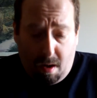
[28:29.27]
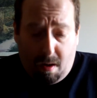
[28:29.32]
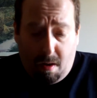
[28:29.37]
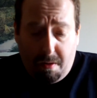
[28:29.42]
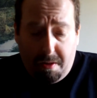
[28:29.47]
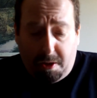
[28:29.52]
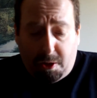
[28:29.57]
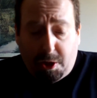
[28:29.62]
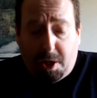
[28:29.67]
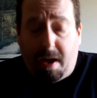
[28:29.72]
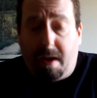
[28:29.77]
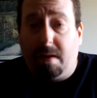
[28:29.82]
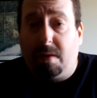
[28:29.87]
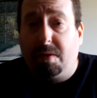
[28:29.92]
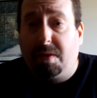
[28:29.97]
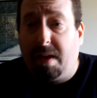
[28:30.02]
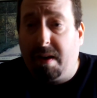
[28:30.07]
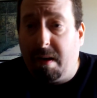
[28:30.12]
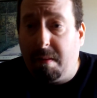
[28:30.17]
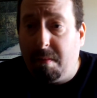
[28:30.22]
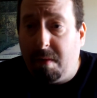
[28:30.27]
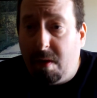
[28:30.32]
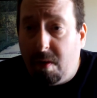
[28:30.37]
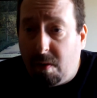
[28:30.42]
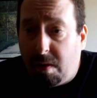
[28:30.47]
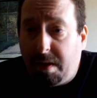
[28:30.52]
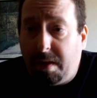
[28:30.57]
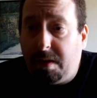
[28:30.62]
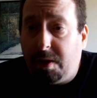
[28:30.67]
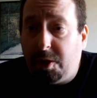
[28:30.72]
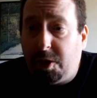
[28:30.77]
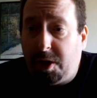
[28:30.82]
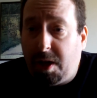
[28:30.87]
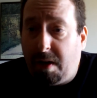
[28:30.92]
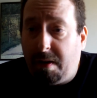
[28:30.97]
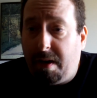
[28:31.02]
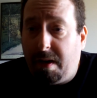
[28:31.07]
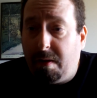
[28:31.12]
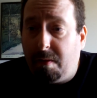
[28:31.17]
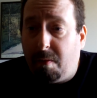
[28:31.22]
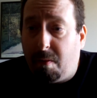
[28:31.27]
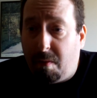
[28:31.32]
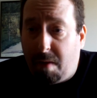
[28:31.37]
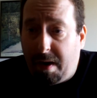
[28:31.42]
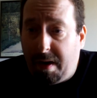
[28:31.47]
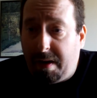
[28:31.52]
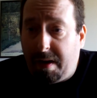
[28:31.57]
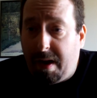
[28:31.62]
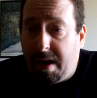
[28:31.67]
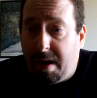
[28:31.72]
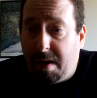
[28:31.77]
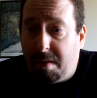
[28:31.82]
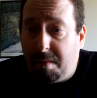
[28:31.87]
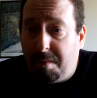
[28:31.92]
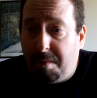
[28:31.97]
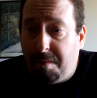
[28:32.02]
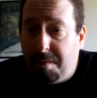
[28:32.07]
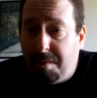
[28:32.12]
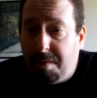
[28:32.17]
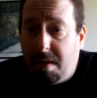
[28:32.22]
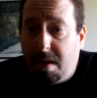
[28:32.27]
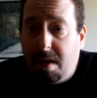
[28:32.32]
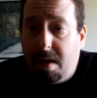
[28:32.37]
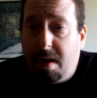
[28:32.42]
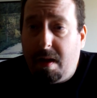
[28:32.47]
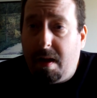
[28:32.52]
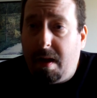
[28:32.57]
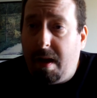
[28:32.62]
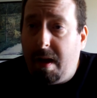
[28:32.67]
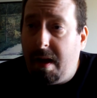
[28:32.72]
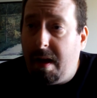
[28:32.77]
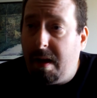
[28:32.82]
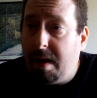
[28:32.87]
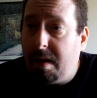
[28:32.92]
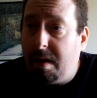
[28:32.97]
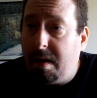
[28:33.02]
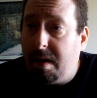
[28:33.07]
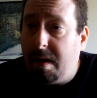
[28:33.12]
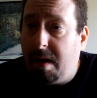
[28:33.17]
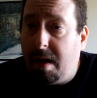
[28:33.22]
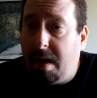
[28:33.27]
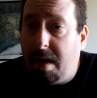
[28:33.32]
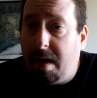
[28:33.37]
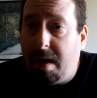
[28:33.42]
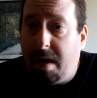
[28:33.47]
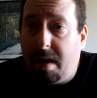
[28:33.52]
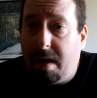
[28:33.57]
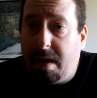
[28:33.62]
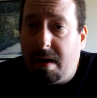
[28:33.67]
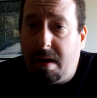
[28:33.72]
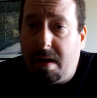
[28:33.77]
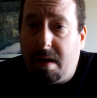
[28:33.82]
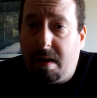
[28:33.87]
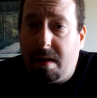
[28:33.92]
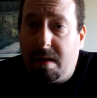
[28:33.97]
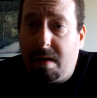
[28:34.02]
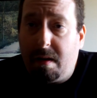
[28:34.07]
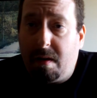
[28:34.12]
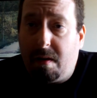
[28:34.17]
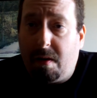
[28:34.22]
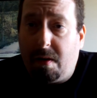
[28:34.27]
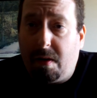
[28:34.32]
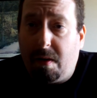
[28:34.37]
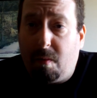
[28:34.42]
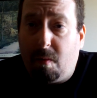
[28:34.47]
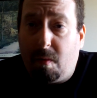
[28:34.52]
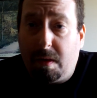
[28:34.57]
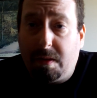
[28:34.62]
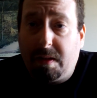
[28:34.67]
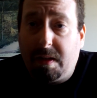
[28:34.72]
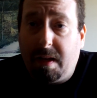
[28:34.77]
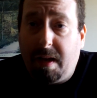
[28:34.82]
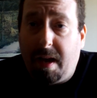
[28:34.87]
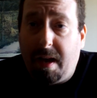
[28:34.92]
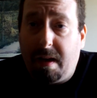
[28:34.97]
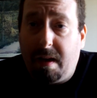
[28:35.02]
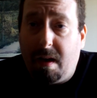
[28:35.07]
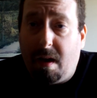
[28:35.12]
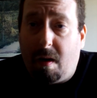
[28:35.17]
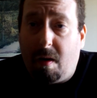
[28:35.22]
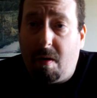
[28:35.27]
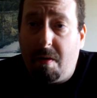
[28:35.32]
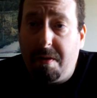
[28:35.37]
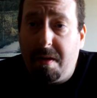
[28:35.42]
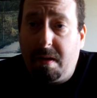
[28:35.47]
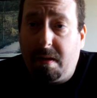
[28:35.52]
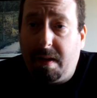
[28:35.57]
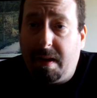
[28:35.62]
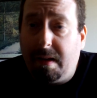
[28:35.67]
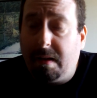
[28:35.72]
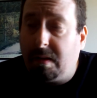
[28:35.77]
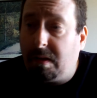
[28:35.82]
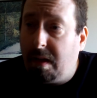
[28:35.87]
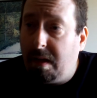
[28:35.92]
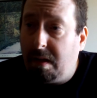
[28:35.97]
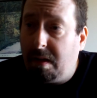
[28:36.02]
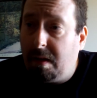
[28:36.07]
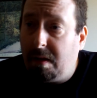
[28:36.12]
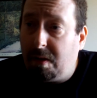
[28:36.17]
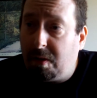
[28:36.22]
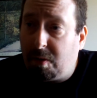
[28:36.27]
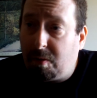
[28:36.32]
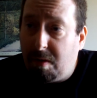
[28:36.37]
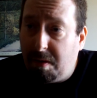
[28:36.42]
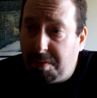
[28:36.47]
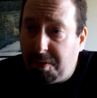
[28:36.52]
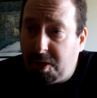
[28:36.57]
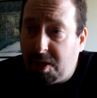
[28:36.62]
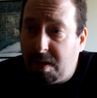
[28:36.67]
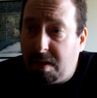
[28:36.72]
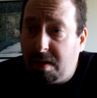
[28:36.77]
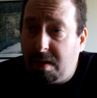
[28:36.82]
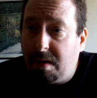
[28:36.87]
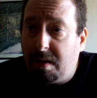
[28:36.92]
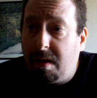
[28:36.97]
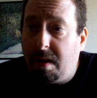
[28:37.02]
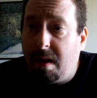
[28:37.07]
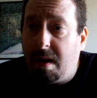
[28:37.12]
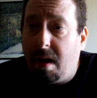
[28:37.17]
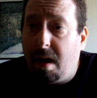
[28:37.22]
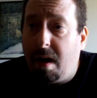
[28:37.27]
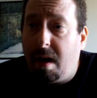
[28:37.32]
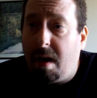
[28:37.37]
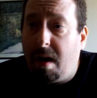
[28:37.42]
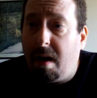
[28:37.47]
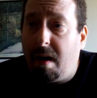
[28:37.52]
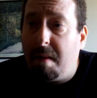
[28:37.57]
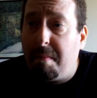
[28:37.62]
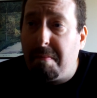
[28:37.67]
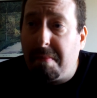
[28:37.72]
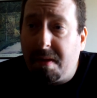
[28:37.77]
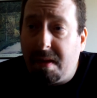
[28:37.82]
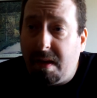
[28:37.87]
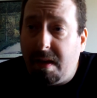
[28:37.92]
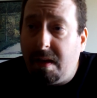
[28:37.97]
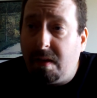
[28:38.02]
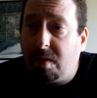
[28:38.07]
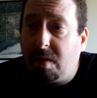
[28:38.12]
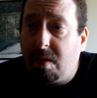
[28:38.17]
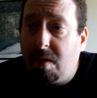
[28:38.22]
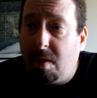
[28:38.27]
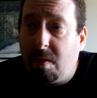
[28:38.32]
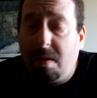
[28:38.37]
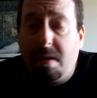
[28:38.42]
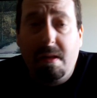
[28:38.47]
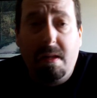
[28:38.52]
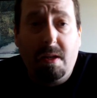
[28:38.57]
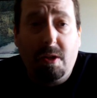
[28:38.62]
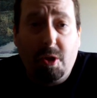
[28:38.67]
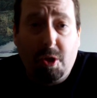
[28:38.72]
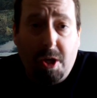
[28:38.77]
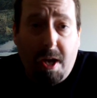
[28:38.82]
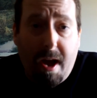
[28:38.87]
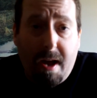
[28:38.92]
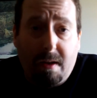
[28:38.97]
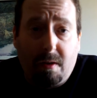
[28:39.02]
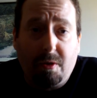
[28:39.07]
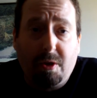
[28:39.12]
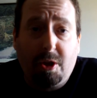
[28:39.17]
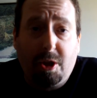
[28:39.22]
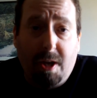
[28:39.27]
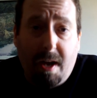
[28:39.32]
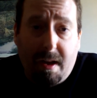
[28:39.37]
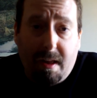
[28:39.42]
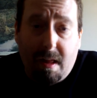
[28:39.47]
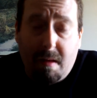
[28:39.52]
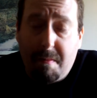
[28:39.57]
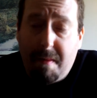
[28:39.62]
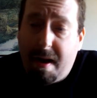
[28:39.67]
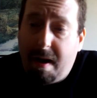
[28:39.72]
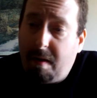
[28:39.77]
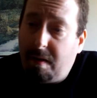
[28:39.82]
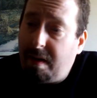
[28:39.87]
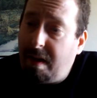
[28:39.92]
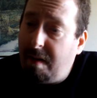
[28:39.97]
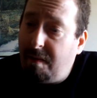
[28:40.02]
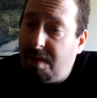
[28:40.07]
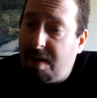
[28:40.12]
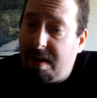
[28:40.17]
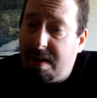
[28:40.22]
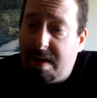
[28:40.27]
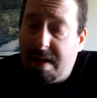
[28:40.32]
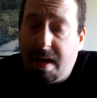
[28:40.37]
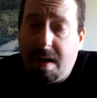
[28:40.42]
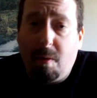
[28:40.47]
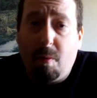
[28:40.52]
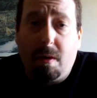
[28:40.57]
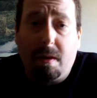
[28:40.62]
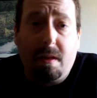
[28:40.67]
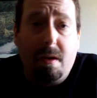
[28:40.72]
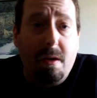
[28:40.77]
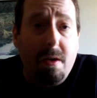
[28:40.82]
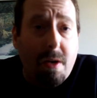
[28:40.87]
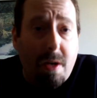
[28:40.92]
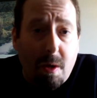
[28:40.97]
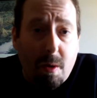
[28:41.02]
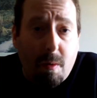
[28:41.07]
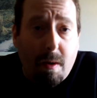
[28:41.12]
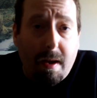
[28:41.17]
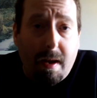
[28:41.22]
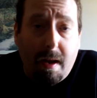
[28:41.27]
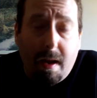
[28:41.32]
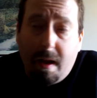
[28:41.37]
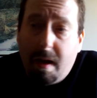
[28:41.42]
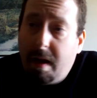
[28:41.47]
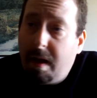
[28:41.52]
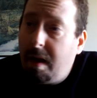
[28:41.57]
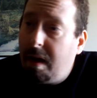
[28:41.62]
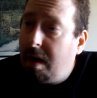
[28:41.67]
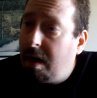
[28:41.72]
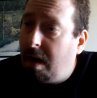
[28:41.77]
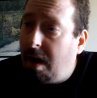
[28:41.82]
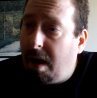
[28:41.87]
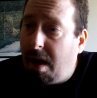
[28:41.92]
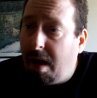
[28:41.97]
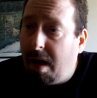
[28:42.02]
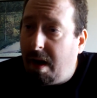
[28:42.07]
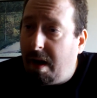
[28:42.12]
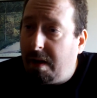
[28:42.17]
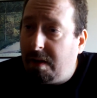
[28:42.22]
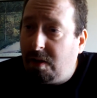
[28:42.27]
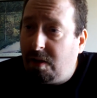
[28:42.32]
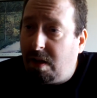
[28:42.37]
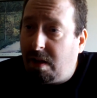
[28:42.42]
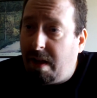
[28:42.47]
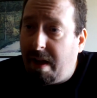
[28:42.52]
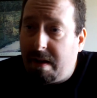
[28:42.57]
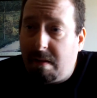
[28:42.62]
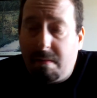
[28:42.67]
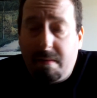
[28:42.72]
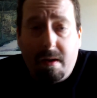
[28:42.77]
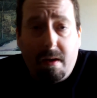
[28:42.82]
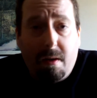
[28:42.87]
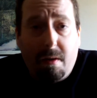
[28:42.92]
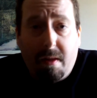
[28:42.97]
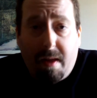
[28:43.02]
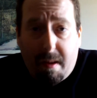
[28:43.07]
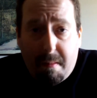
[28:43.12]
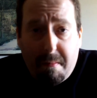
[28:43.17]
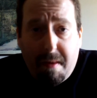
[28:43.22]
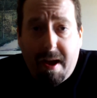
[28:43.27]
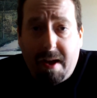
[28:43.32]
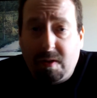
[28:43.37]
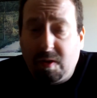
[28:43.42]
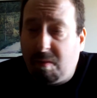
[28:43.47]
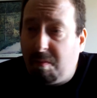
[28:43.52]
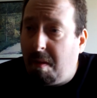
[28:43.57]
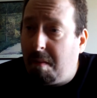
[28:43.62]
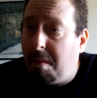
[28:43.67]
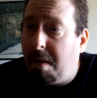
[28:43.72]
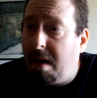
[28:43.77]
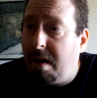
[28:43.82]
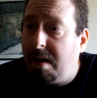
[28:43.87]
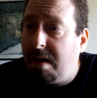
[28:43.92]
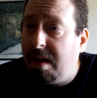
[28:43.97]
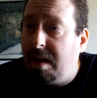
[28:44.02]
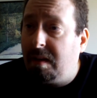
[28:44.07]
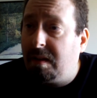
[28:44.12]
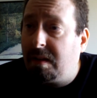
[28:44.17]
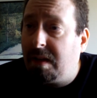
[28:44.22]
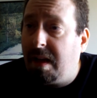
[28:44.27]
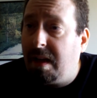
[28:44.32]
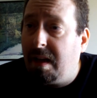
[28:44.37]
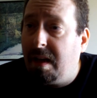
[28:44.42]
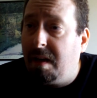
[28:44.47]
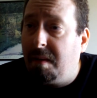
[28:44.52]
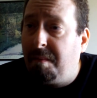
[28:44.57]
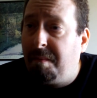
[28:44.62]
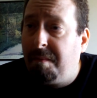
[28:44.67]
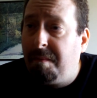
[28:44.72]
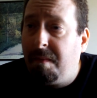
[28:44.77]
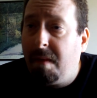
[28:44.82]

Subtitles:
all the channels that I'm going to shout out right now. And once again, all the links in the description. Please go to these channels, check them out. If you dig what they're doing, let them know that MaximumRD sent you.